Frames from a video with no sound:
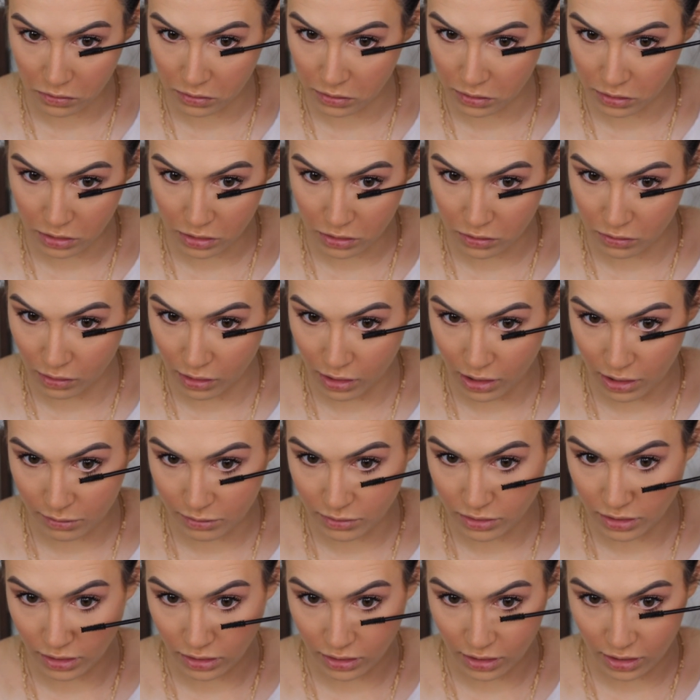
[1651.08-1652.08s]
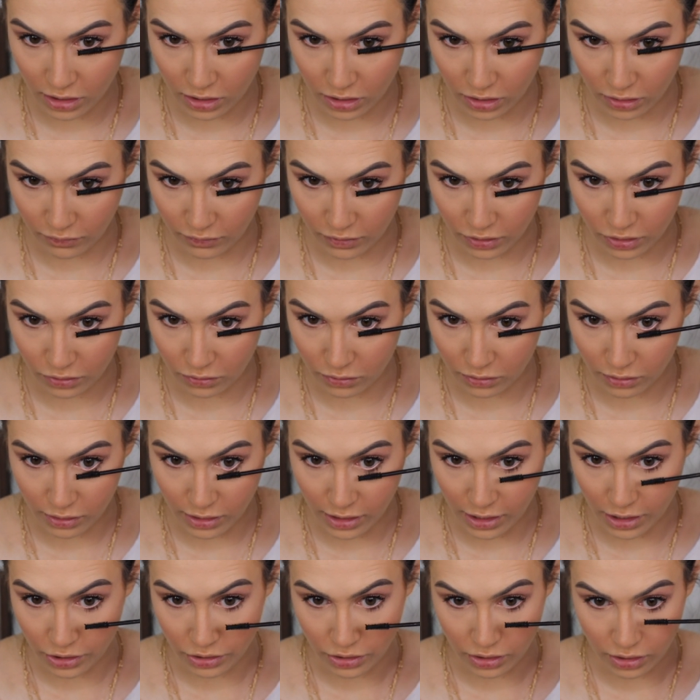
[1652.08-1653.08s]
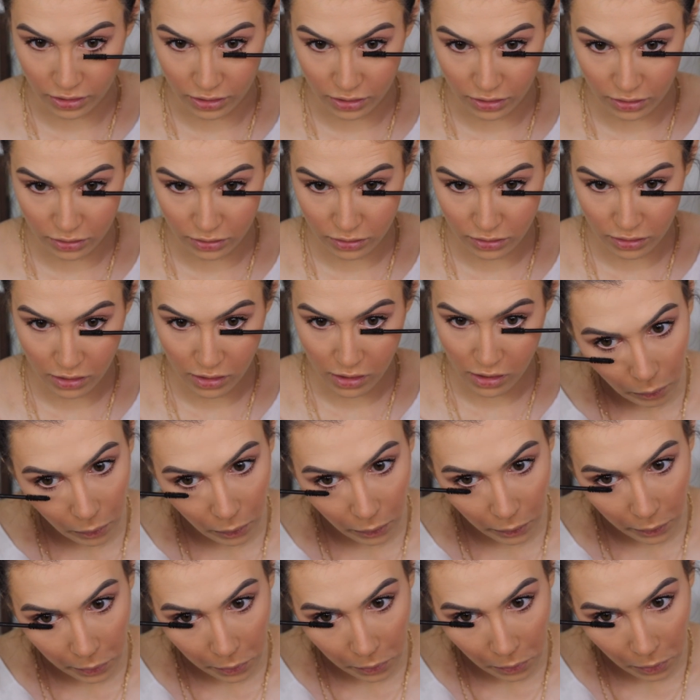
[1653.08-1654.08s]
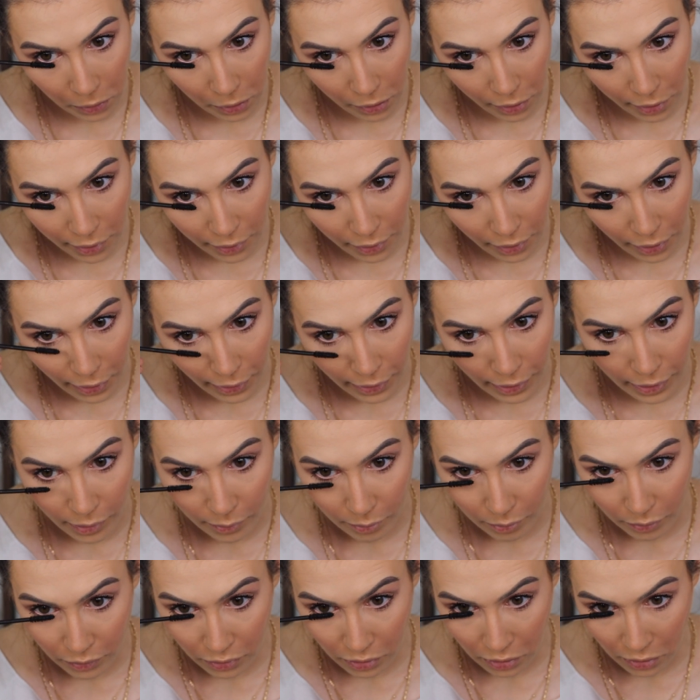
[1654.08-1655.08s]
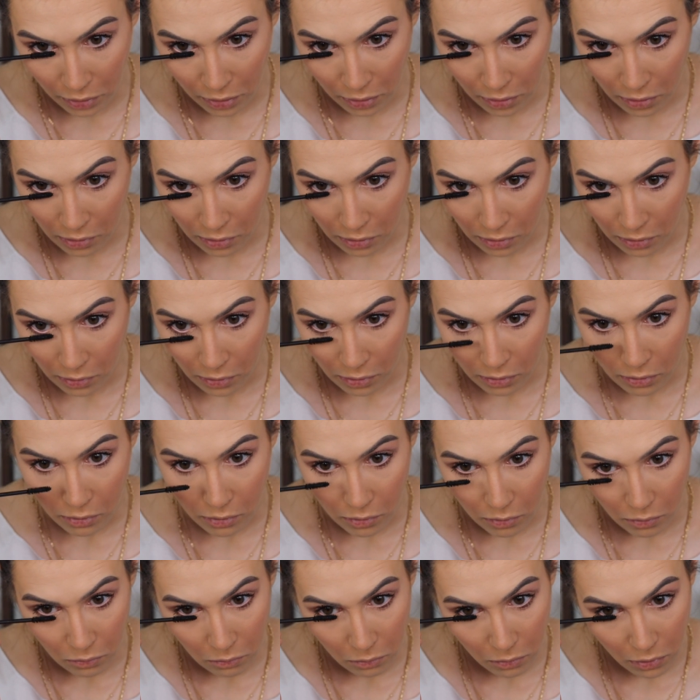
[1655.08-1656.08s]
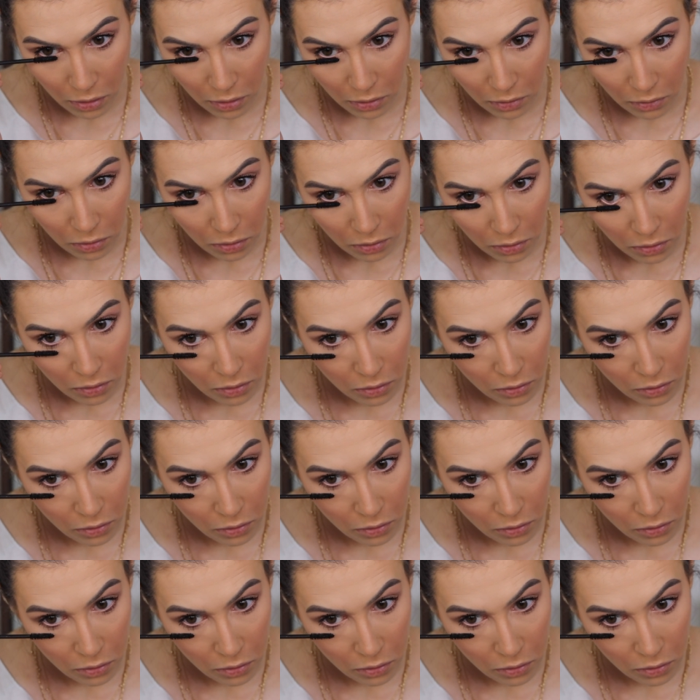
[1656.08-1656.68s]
it grabs like the individual lashes. And a lot of times, well,